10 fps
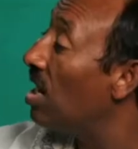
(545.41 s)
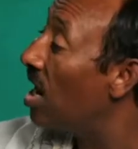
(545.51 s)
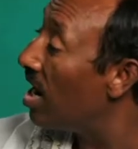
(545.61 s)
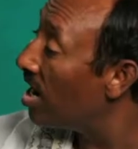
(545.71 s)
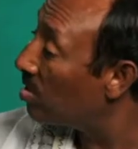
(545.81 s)

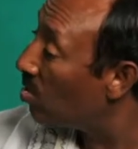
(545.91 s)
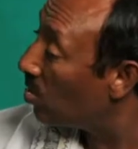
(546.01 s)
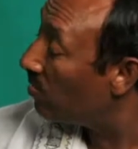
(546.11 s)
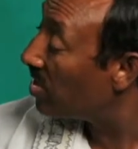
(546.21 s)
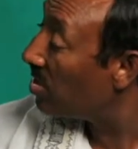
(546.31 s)
I had
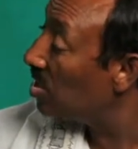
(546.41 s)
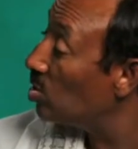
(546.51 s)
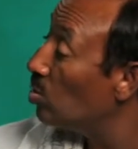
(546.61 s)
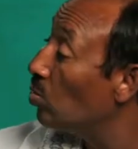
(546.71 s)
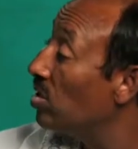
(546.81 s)

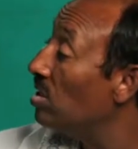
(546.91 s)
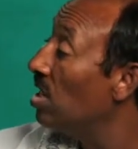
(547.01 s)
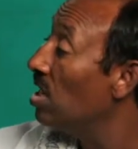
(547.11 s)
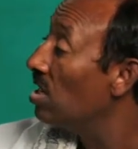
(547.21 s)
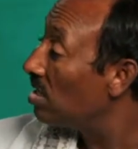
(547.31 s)
conversation with
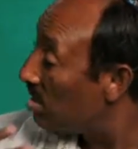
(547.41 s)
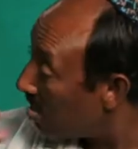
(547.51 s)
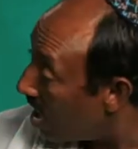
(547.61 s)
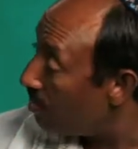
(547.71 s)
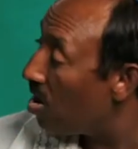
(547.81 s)

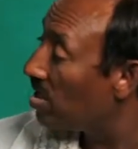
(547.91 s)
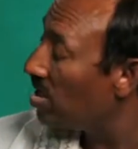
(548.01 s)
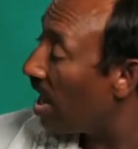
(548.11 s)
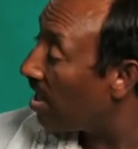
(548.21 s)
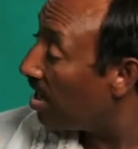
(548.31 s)

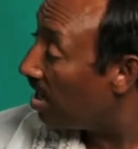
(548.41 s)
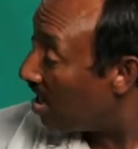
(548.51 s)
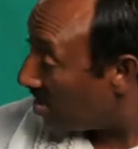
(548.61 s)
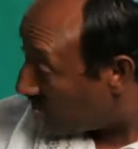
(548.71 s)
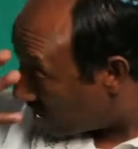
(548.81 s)
someone like
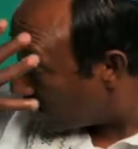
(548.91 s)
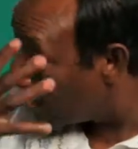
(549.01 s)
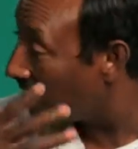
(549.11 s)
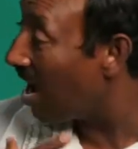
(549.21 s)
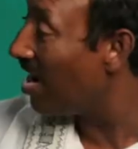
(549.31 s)
Elijah
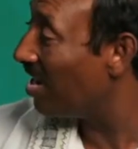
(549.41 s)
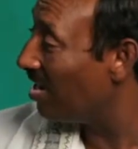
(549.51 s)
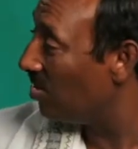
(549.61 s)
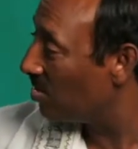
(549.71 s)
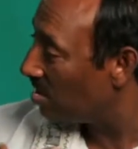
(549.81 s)
style
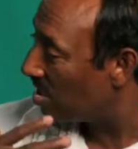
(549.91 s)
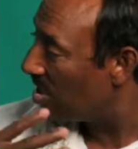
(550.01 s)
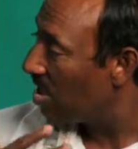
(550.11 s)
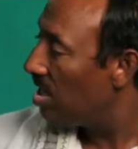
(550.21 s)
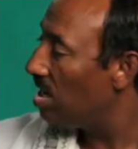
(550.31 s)
you know it's a
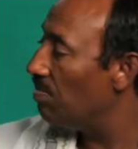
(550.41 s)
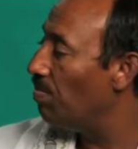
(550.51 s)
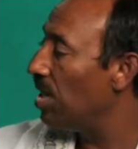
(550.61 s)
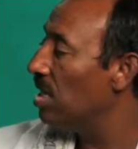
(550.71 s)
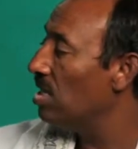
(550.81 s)

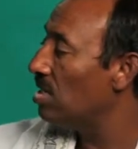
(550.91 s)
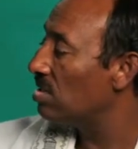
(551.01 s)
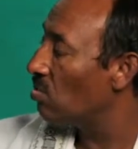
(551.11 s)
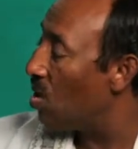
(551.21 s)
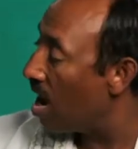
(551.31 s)

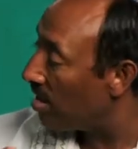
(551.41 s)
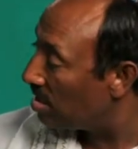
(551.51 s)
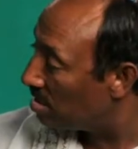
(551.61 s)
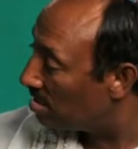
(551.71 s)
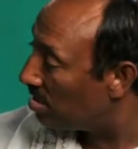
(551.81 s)
beard
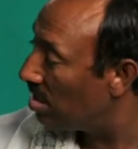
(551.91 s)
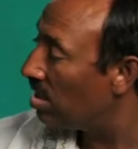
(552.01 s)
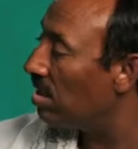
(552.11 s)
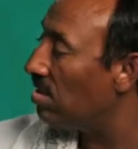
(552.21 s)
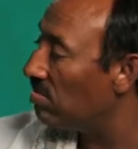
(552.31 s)
white
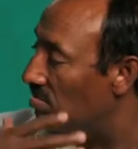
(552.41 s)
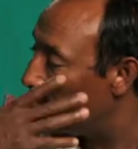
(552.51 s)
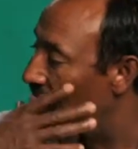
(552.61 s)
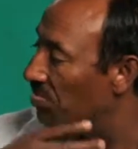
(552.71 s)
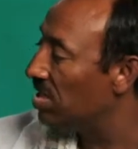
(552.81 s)
uh,
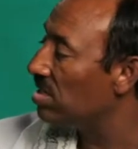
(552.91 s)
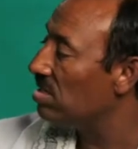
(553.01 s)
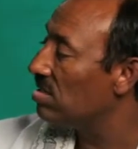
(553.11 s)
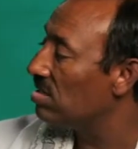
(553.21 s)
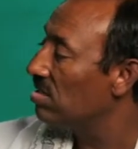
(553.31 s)

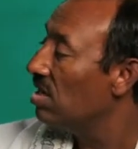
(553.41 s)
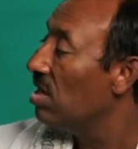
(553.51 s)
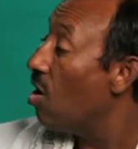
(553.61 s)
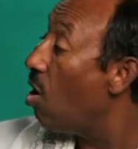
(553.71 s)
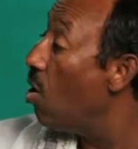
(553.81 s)
beard uh,
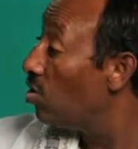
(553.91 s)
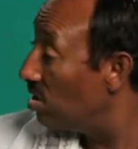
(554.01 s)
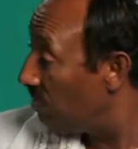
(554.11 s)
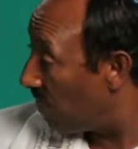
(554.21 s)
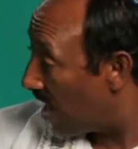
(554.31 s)

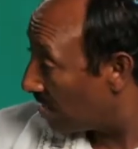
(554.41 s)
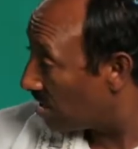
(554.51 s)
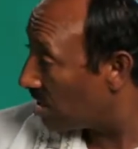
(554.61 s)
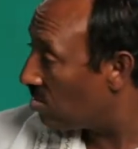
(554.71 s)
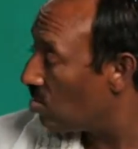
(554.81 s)
old
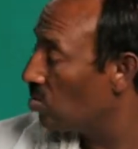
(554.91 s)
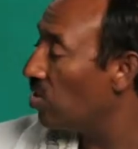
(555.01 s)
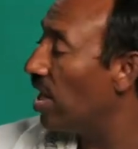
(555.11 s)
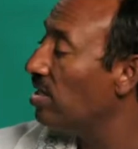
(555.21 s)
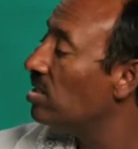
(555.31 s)

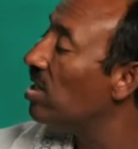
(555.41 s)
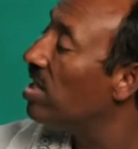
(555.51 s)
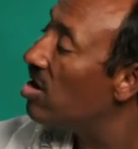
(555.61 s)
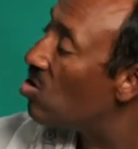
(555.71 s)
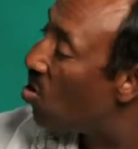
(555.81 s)
fatherhood and then
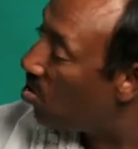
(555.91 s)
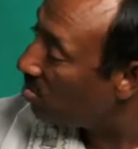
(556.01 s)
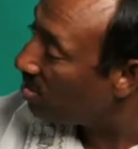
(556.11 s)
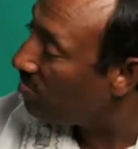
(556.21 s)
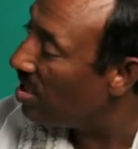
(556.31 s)
he
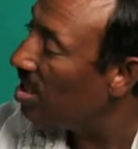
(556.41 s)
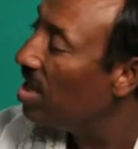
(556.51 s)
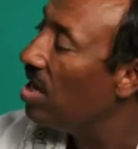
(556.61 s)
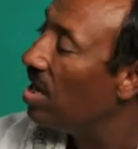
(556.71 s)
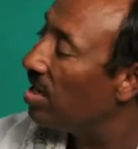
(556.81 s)
called me
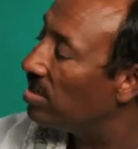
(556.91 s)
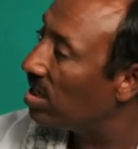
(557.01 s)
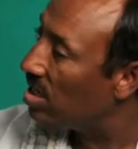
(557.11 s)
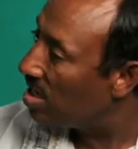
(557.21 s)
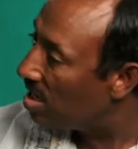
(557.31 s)
and
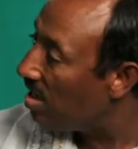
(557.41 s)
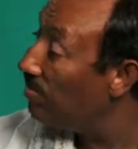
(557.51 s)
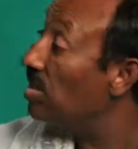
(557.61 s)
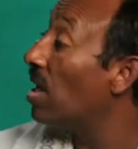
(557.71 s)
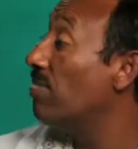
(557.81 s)
then he
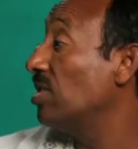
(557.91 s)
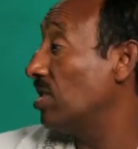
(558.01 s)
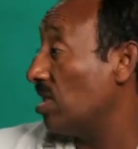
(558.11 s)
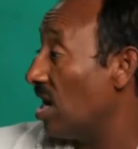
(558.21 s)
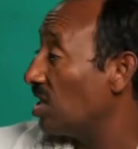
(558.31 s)
gave me some
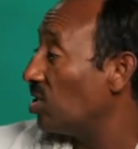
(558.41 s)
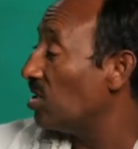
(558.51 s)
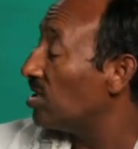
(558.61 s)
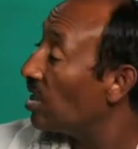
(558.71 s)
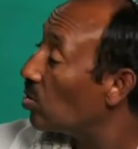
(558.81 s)

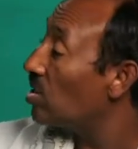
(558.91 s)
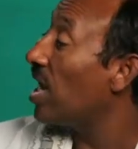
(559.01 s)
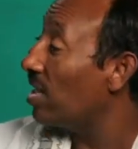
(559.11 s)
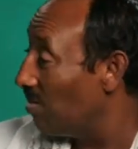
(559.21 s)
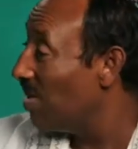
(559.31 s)
instructions That was
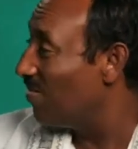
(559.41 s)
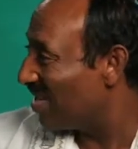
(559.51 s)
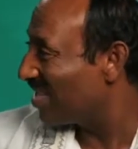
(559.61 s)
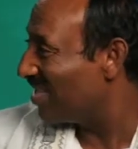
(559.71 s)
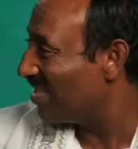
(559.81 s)
i
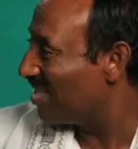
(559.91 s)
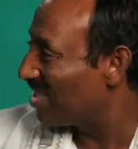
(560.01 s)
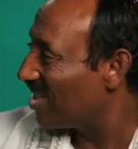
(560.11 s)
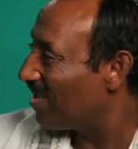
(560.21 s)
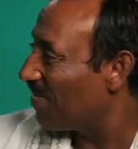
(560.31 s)
remember I
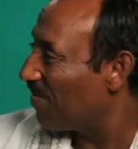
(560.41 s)
see. Time.